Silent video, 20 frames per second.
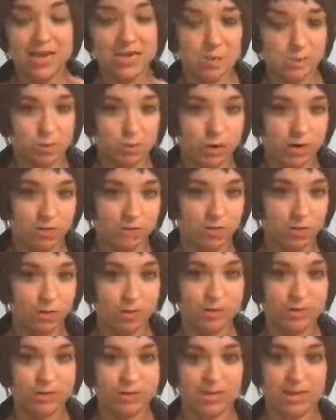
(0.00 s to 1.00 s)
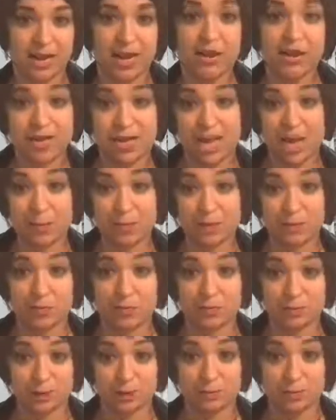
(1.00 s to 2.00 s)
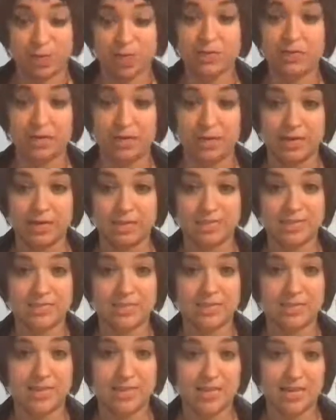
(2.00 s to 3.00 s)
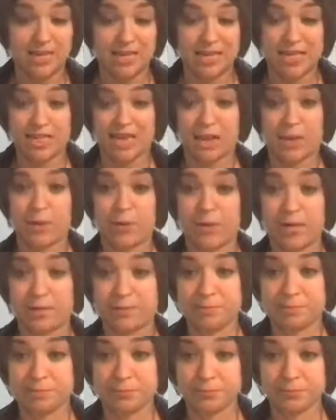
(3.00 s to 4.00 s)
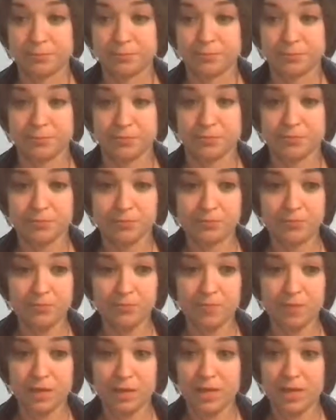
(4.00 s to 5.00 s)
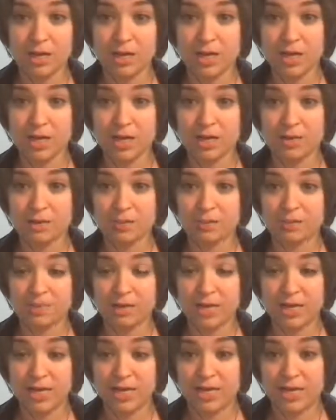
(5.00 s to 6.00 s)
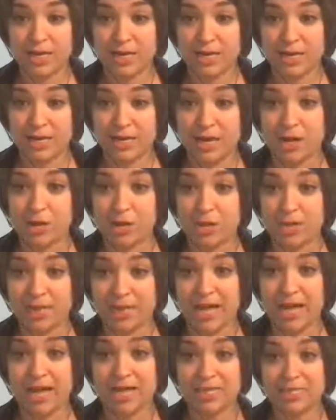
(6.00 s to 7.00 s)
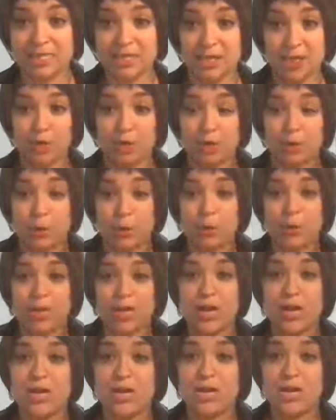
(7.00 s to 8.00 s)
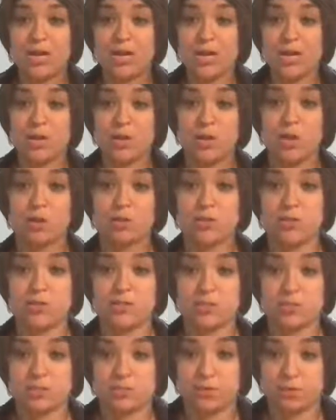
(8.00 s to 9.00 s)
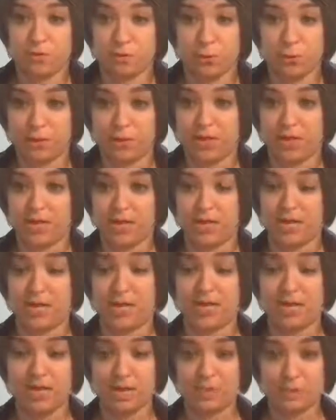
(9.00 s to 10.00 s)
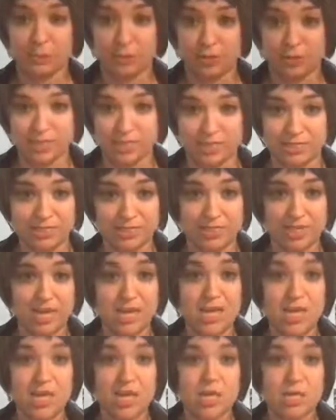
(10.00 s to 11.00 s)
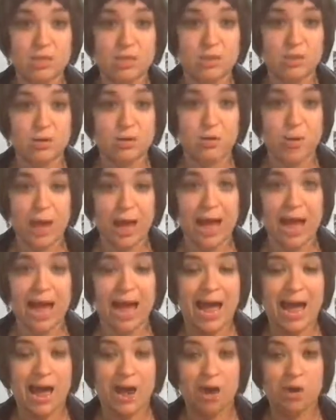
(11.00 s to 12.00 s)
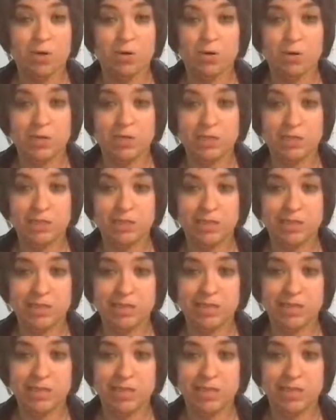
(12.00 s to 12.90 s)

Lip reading: that as part of our personality, how people respond to us in that way. Not only that, you're creating your sense of authority and expertise. So how